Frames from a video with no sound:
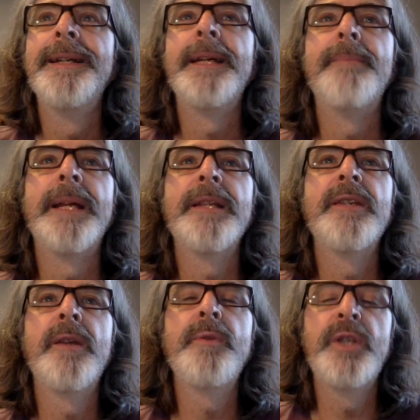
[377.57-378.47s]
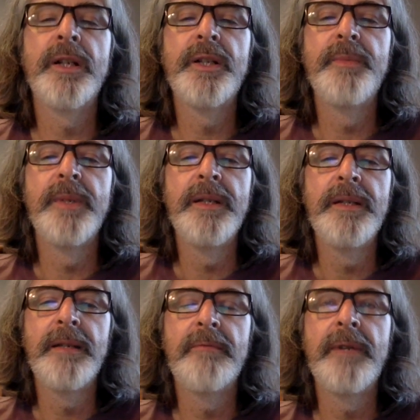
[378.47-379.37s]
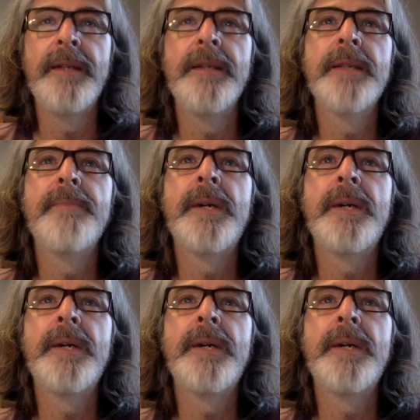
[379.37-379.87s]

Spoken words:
It makes no judgment. It renders